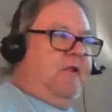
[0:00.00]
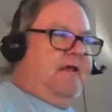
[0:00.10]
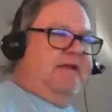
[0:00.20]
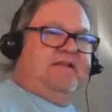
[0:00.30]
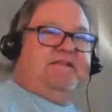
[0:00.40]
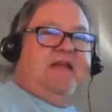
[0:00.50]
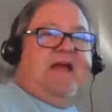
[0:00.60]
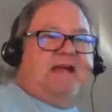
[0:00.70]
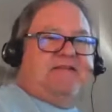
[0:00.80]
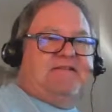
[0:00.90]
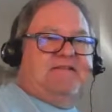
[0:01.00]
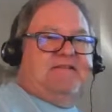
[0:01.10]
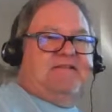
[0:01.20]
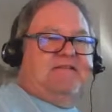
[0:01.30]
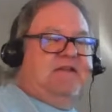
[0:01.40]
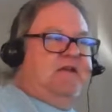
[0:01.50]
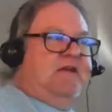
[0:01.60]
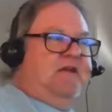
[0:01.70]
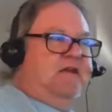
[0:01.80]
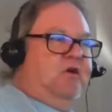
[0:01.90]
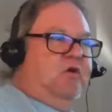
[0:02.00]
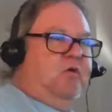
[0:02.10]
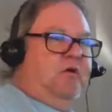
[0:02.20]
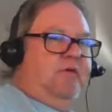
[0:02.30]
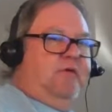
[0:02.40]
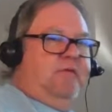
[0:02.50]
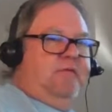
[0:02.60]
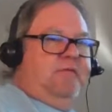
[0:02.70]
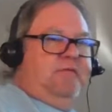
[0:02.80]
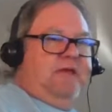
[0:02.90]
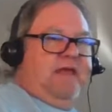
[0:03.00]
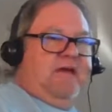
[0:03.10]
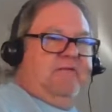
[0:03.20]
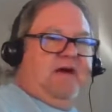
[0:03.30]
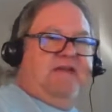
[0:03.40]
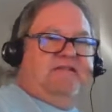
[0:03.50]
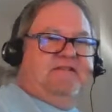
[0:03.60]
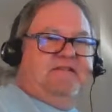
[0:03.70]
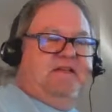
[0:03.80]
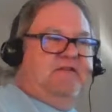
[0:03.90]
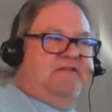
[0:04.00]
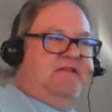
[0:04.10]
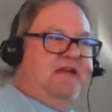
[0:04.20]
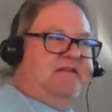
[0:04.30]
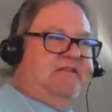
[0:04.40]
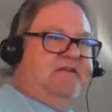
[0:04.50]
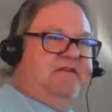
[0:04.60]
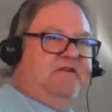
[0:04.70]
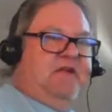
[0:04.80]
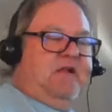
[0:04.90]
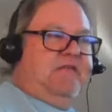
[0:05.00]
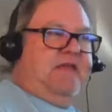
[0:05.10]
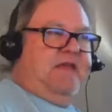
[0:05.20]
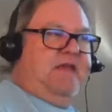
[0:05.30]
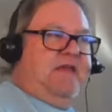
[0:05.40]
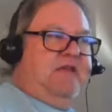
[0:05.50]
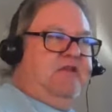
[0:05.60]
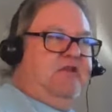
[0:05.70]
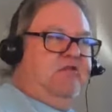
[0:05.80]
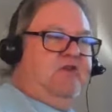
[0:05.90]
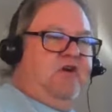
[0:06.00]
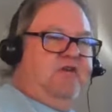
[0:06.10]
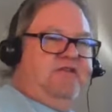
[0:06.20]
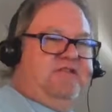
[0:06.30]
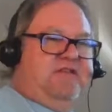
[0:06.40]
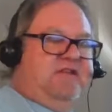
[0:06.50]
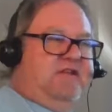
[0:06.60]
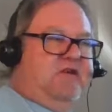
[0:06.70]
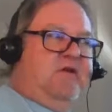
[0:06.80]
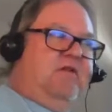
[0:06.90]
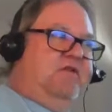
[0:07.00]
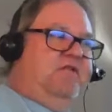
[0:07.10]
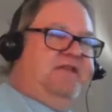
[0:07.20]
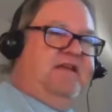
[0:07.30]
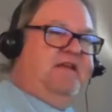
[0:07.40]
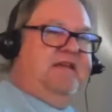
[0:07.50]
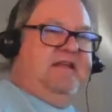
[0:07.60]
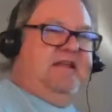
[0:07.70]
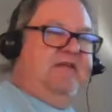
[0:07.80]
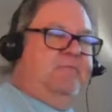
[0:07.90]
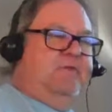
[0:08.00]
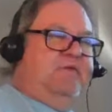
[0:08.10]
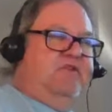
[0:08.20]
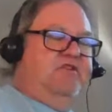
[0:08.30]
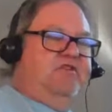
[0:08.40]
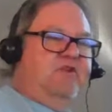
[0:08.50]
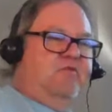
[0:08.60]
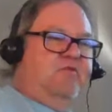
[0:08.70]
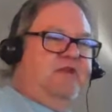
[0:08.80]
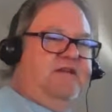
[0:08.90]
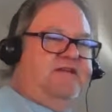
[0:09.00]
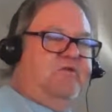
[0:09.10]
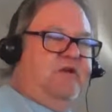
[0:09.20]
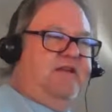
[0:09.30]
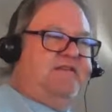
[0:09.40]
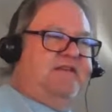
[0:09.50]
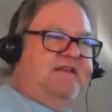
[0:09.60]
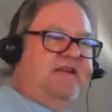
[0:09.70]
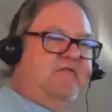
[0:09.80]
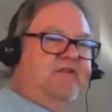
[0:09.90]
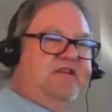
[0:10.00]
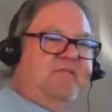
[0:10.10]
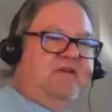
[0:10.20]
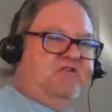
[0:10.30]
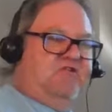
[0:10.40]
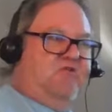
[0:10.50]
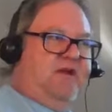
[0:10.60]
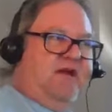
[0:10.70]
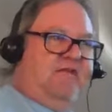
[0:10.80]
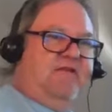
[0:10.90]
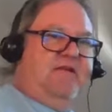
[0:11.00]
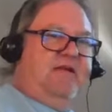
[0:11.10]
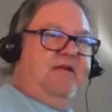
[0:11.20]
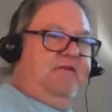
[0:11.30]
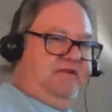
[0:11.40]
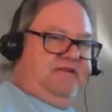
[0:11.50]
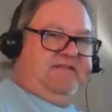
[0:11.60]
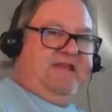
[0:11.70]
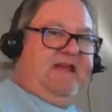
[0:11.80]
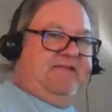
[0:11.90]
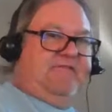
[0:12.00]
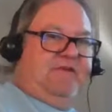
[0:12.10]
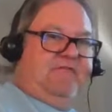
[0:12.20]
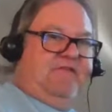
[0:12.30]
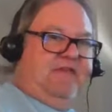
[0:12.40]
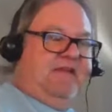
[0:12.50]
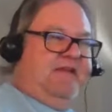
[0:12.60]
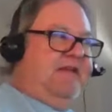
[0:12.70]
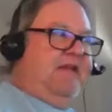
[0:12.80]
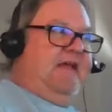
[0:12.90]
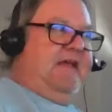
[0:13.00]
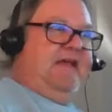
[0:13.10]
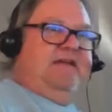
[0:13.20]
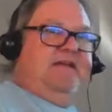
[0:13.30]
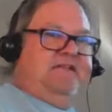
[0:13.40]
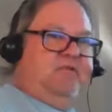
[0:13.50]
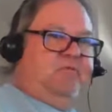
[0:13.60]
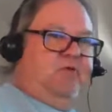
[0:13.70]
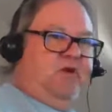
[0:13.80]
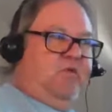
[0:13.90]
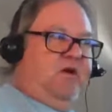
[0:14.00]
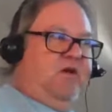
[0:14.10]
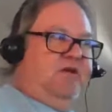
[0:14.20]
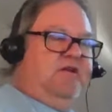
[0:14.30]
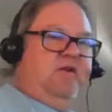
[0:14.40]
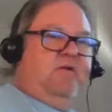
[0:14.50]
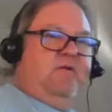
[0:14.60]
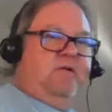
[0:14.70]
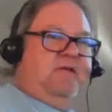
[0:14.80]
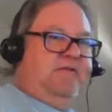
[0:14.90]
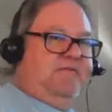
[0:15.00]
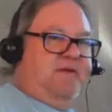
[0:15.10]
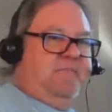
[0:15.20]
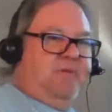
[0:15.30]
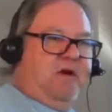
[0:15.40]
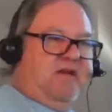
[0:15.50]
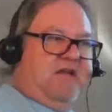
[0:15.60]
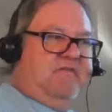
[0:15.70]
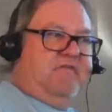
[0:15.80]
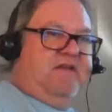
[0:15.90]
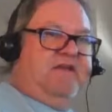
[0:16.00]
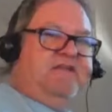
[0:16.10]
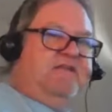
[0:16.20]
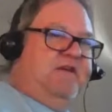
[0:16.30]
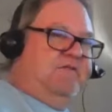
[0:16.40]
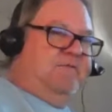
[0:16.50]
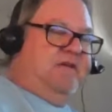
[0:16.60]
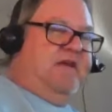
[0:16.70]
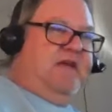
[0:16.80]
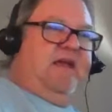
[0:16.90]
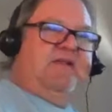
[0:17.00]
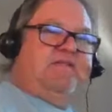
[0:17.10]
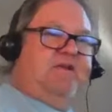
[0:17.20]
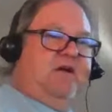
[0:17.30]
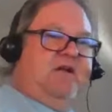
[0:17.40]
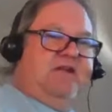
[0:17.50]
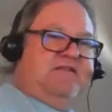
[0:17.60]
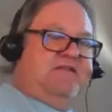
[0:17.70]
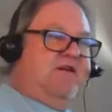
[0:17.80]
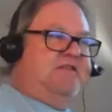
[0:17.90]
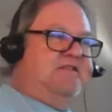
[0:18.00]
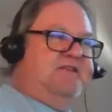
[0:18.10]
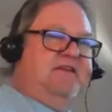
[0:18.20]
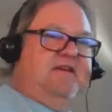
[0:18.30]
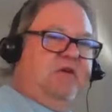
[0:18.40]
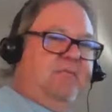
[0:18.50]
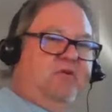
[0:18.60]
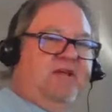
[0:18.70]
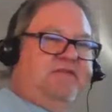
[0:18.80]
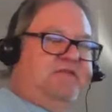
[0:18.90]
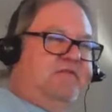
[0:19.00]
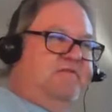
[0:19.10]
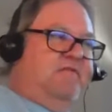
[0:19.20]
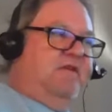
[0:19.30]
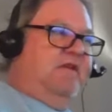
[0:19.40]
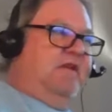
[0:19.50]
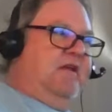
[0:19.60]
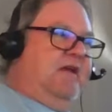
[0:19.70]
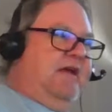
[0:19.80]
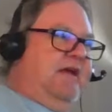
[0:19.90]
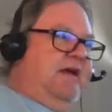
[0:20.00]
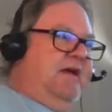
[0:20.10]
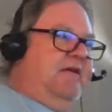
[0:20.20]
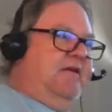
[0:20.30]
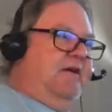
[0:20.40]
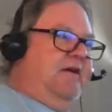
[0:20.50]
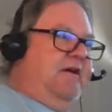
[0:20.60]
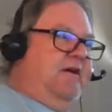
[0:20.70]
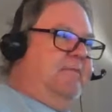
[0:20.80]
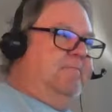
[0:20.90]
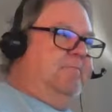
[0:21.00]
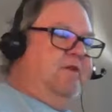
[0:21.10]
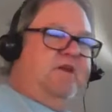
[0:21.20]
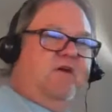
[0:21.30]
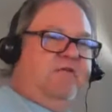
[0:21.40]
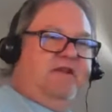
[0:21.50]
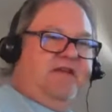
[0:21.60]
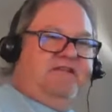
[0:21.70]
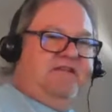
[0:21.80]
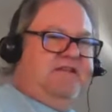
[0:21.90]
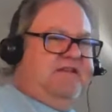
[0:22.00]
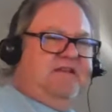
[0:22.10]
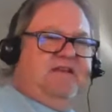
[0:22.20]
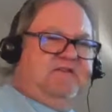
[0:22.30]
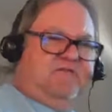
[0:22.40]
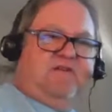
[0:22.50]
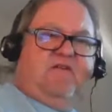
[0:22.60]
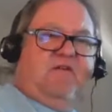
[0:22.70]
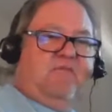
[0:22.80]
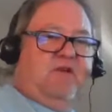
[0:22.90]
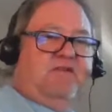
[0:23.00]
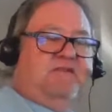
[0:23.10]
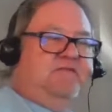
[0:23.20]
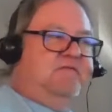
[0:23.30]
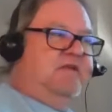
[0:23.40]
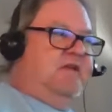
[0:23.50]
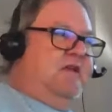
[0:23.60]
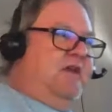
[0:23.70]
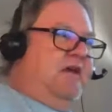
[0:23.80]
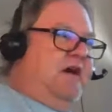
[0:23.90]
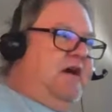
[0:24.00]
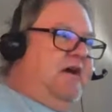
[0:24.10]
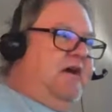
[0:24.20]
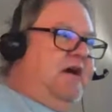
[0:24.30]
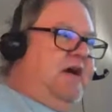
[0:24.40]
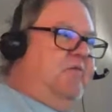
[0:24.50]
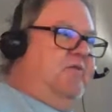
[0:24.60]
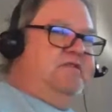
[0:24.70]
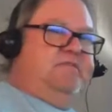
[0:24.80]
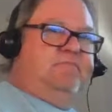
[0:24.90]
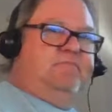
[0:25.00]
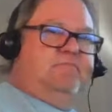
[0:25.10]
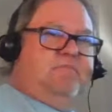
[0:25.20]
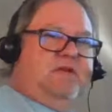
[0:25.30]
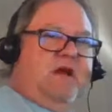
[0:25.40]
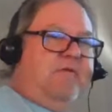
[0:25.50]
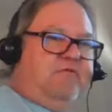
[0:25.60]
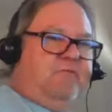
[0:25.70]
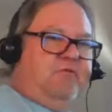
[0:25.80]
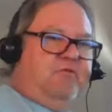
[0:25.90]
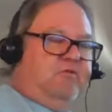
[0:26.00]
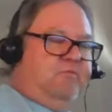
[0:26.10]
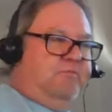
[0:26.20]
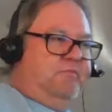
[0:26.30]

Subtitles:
like the taxes, you know, they have high sales tax here, and you don't notice it, at your day-to-day life, but then you start realizing, wait a second, every time I turn around, there's a tax for everything. And it gets to the point where, you have to pay parking fees, you have to pay, it starts to get oppressive. And the COVID-19 thing is very oppressive. I was comfortable.